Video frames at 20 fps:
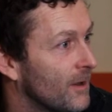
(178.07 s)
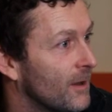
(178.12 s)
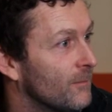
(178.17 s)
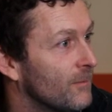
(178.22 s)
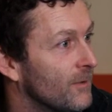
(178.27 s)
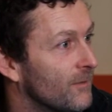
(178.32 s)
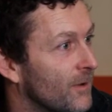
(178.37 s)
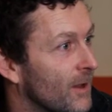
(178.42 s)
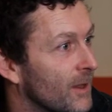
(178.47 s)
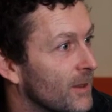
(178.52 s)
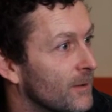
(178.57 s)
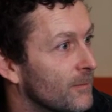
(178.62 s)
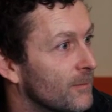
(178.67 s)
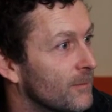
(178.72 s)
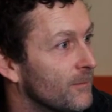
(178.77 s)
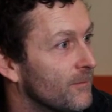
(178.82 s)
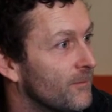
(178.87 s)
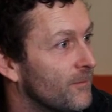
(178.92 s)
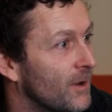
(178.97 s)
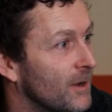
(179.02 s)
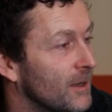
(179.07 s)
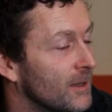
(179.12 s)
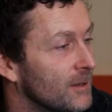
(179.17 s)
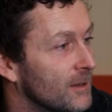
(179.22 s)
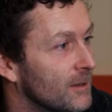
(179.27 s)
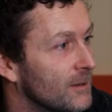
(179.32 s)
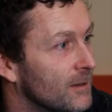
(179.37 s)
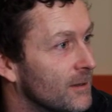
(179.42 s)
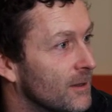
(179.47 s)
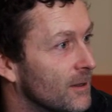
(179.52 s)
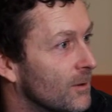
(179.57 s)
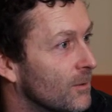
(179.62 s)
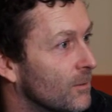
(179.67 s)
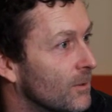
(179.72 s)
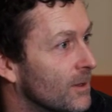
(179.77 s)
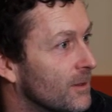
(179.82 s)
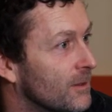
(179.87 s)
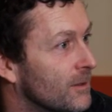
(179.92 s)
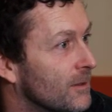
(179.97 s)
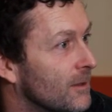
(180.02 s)
and we found them very easy to deal
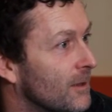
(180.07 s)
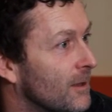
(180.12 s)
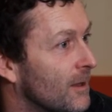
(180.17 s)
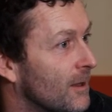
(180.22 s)
with,